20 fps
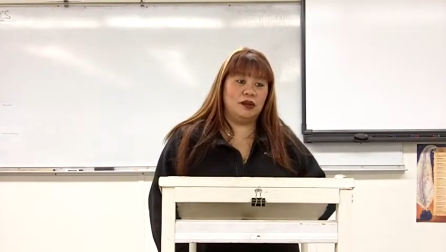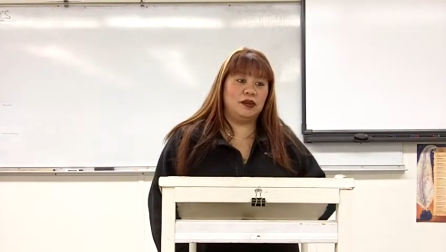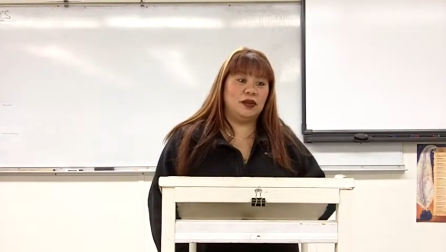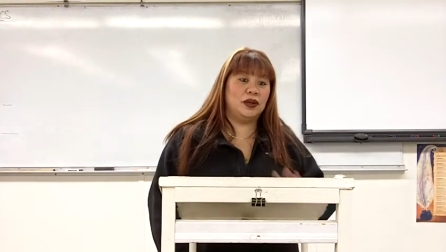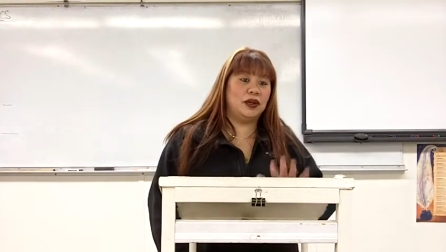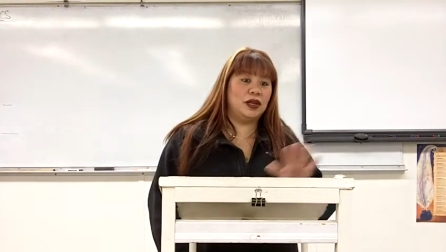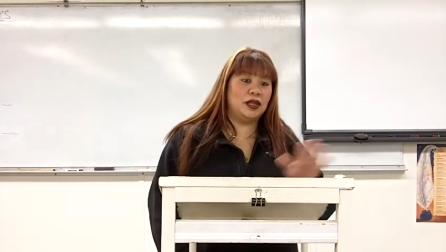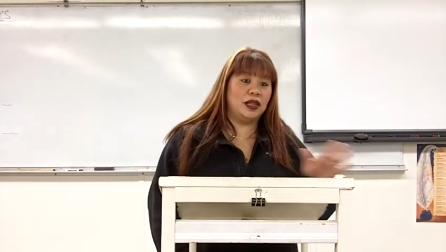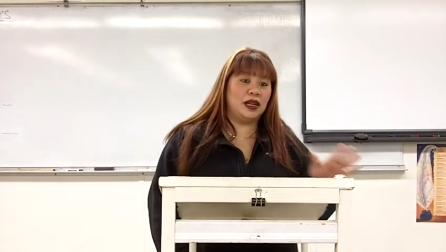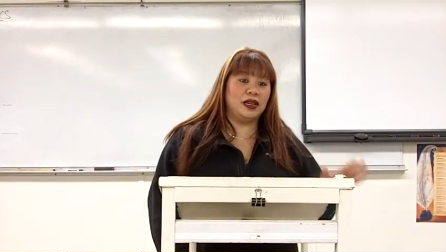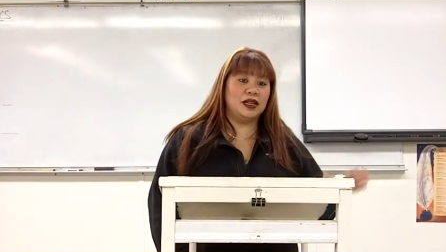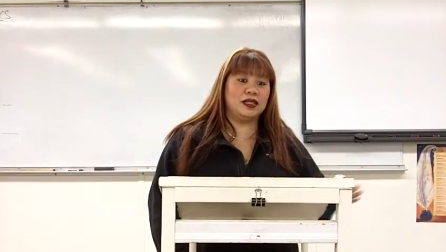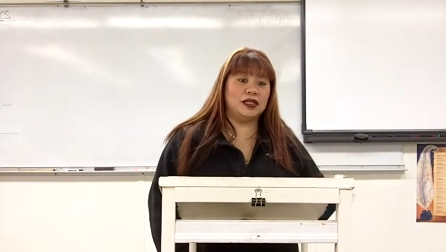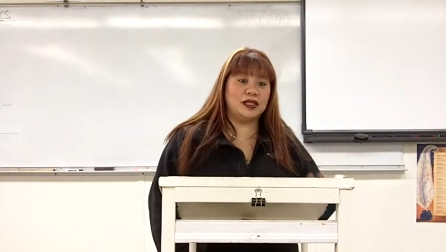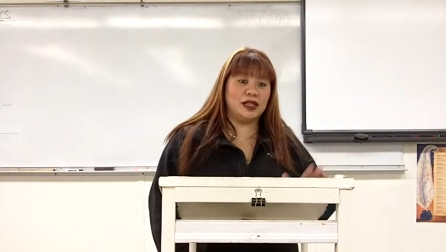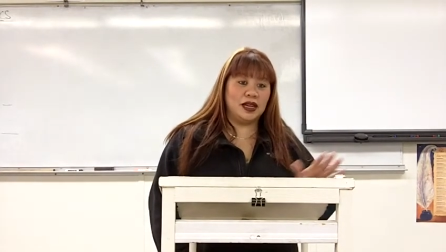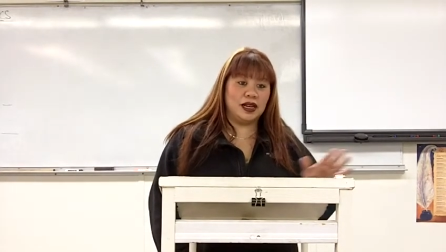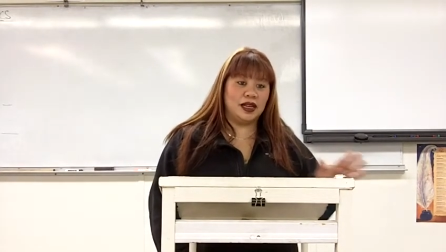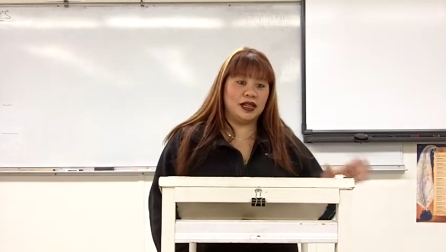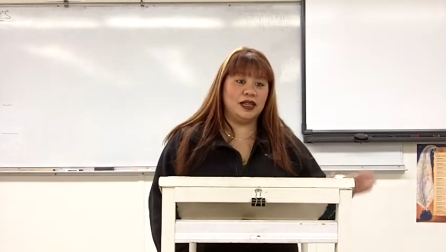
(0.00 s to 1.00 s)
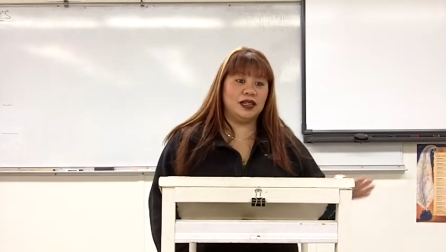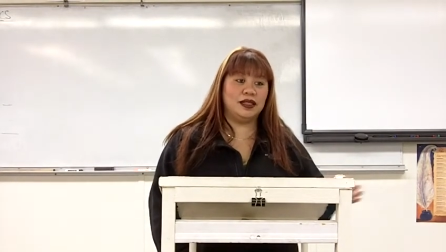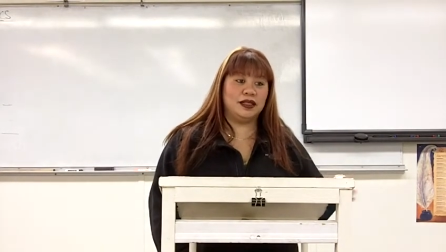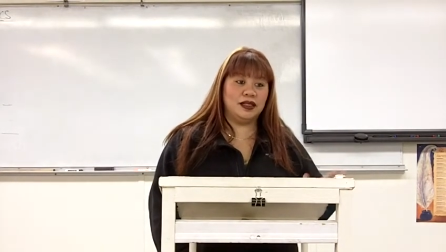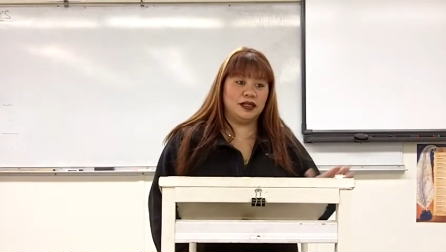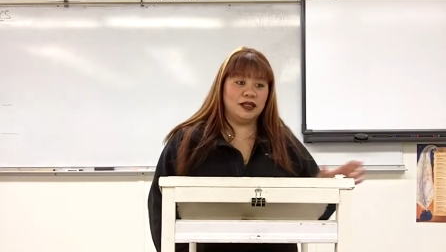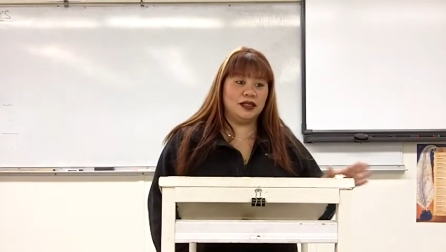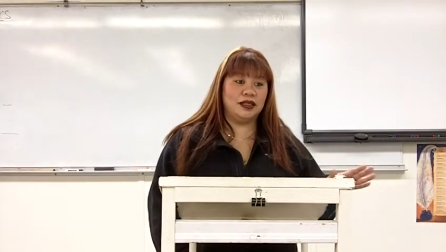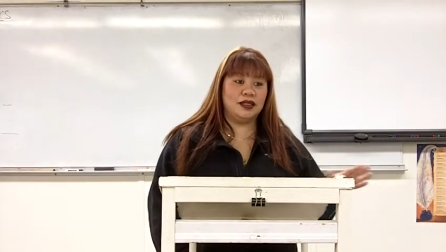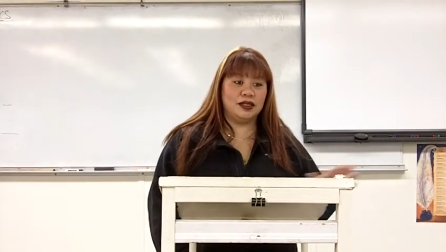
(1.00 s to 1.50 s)
putting that aside
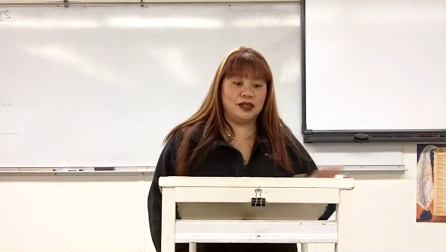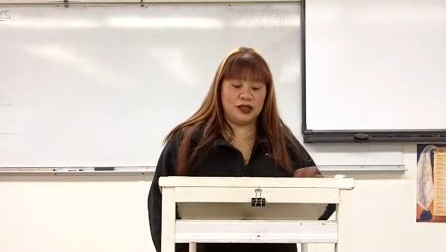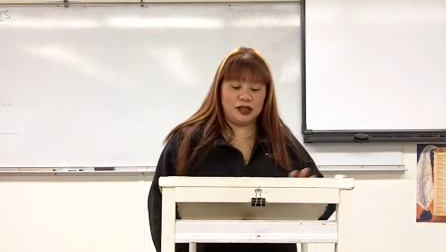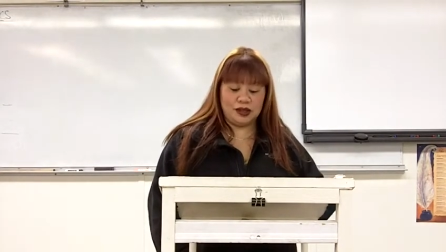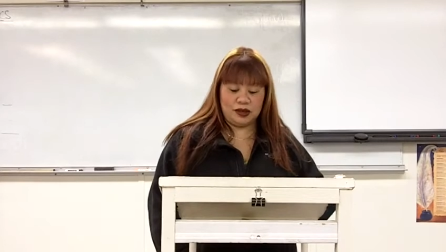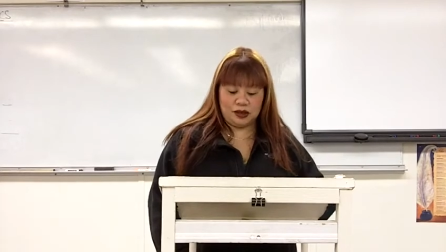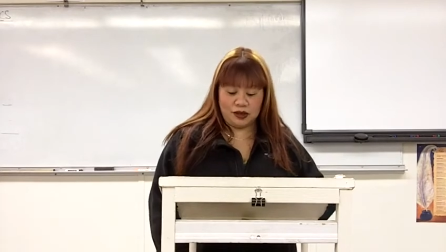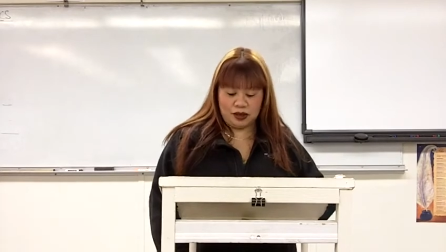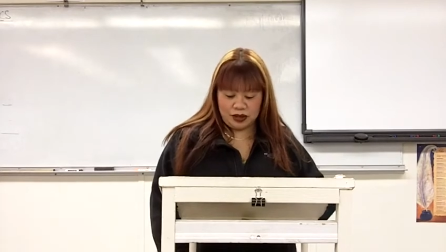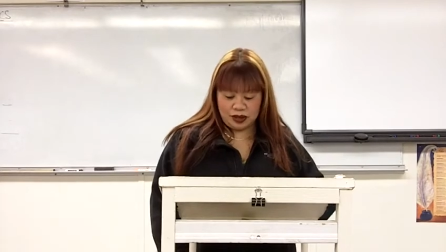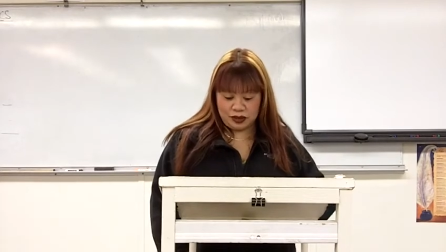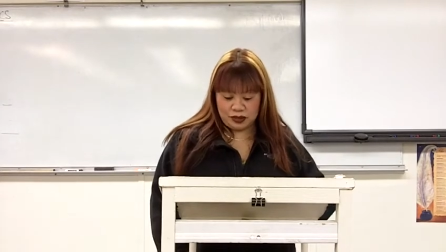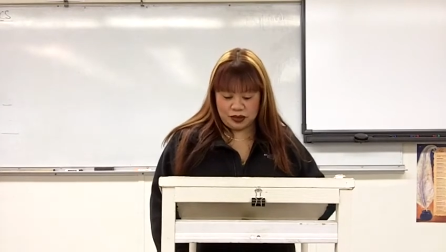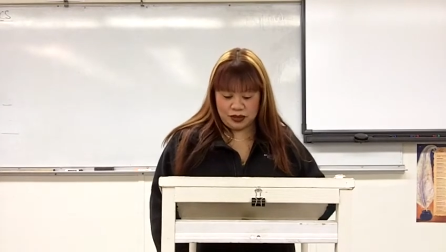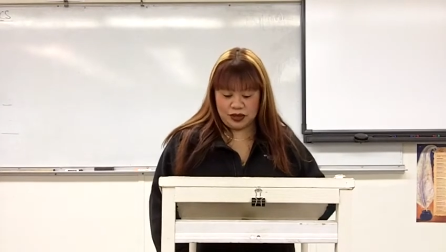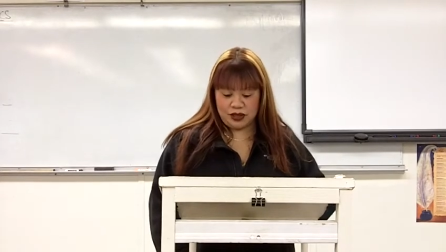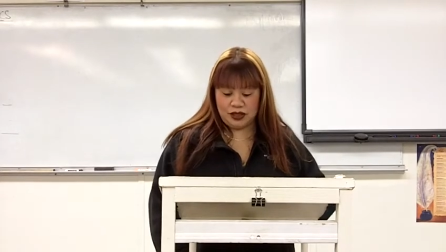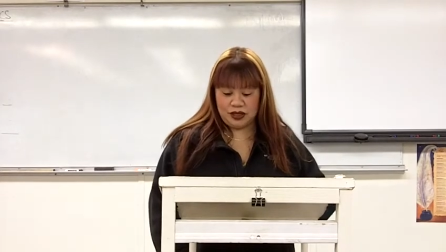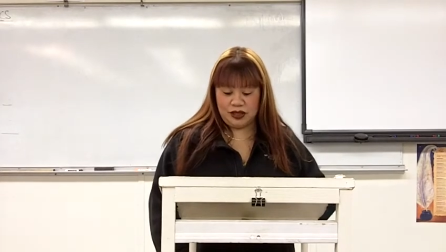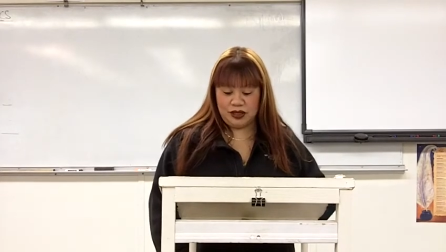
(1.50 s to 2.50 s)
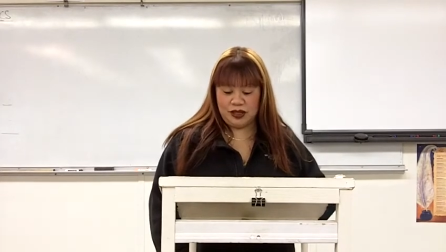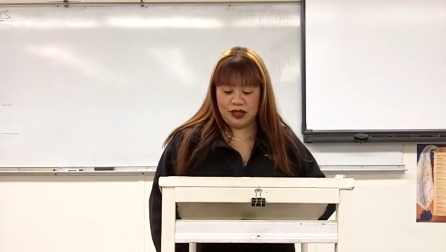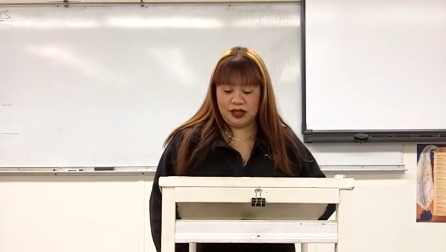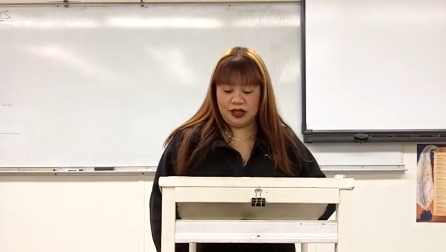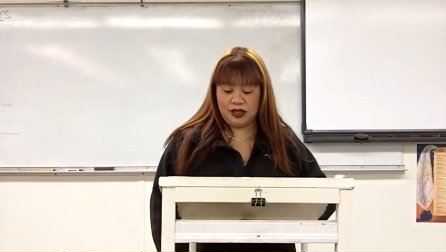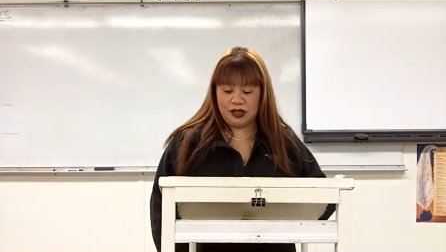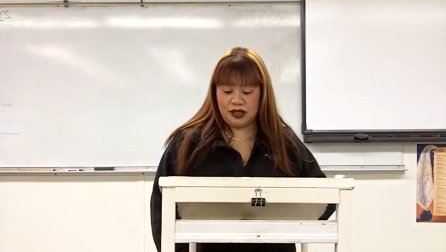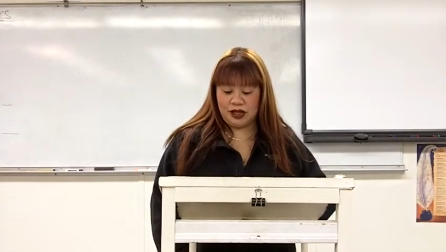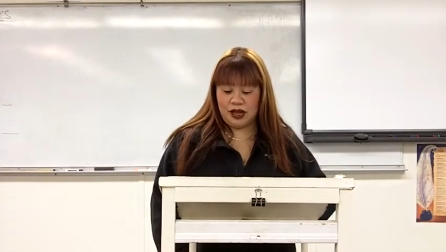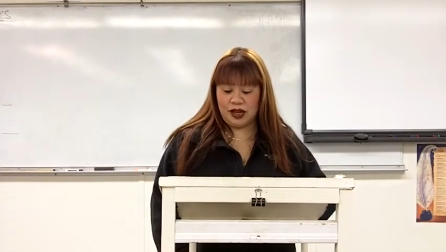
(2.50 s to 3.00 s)
and so on, once
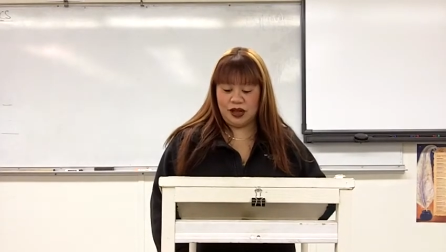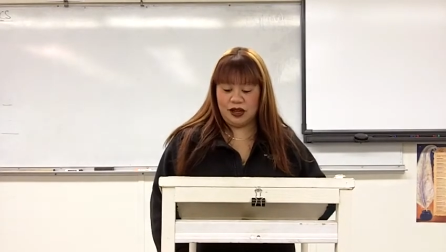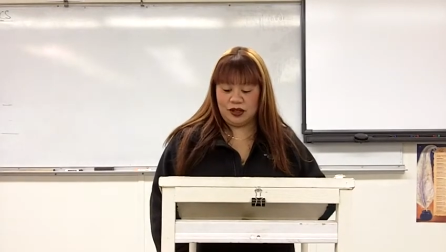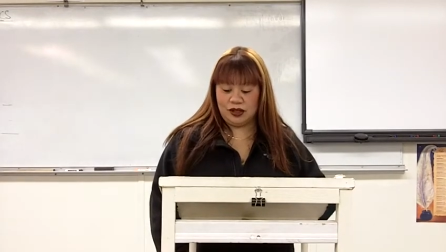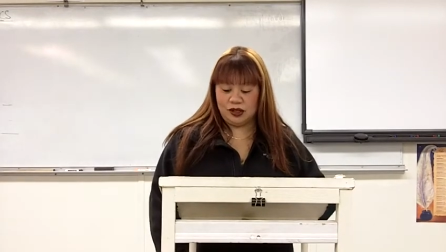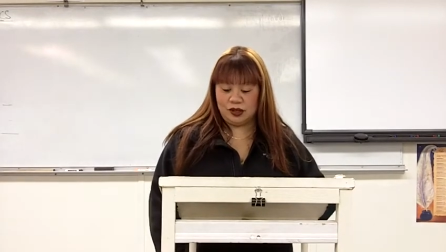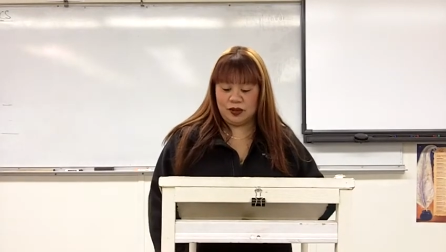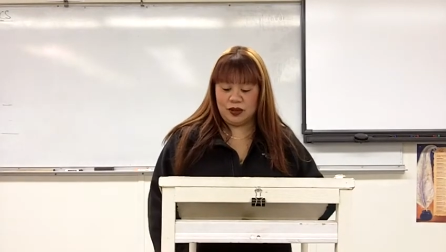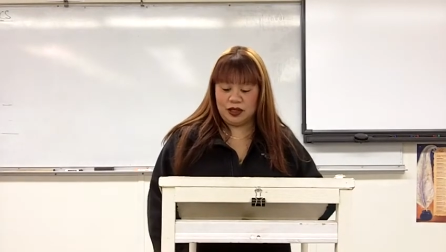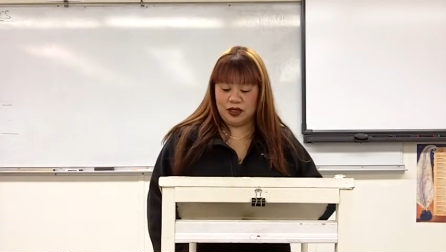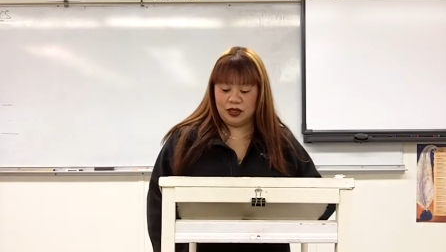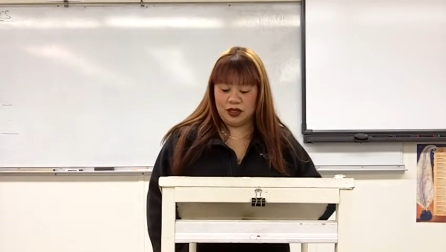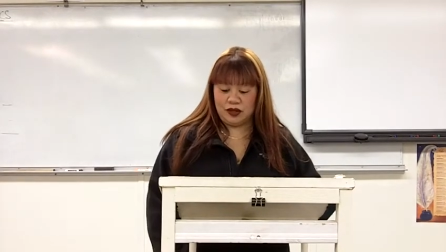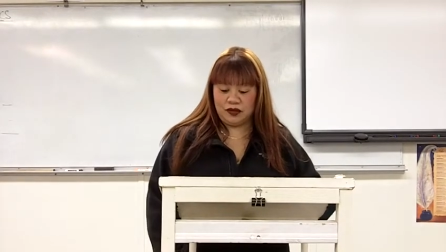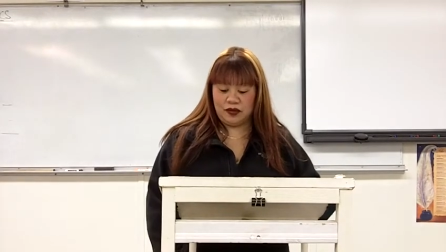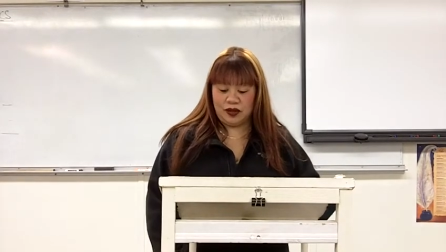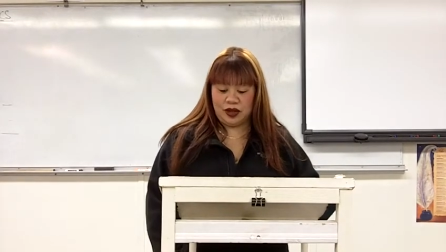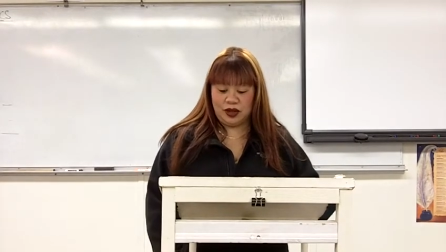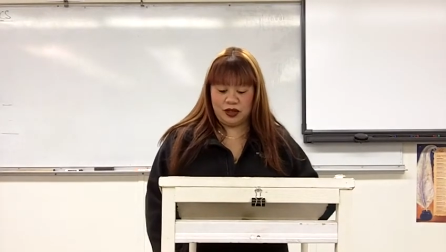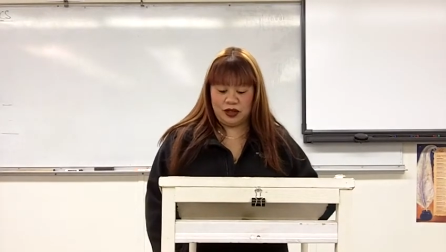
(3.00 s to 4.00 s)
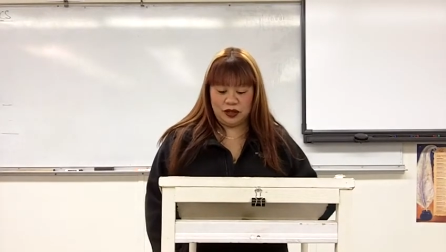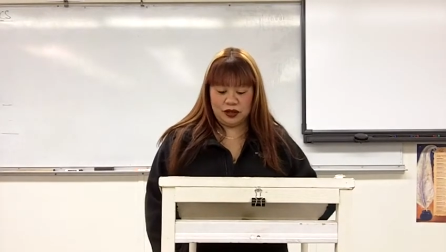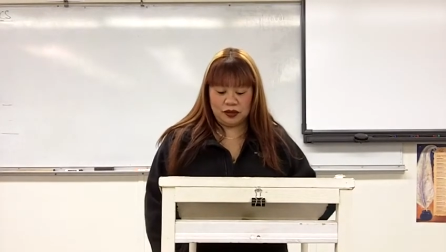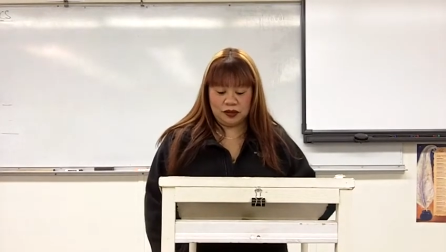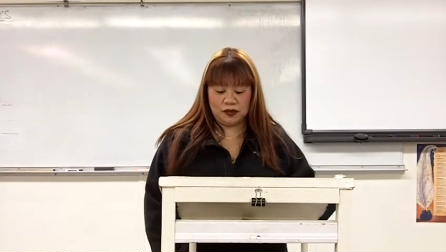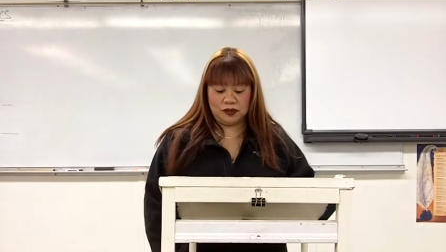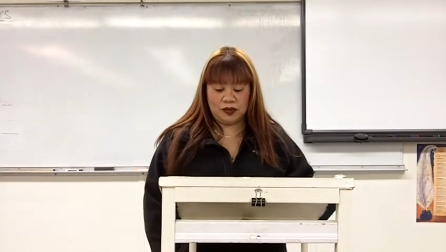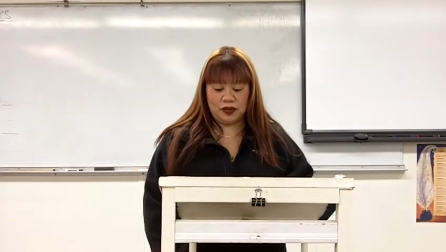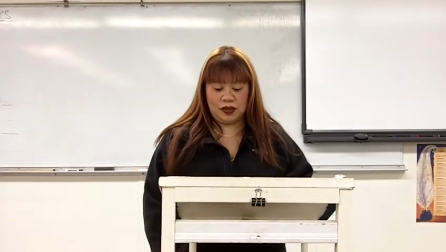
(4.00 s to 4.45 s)
the other speeches follow.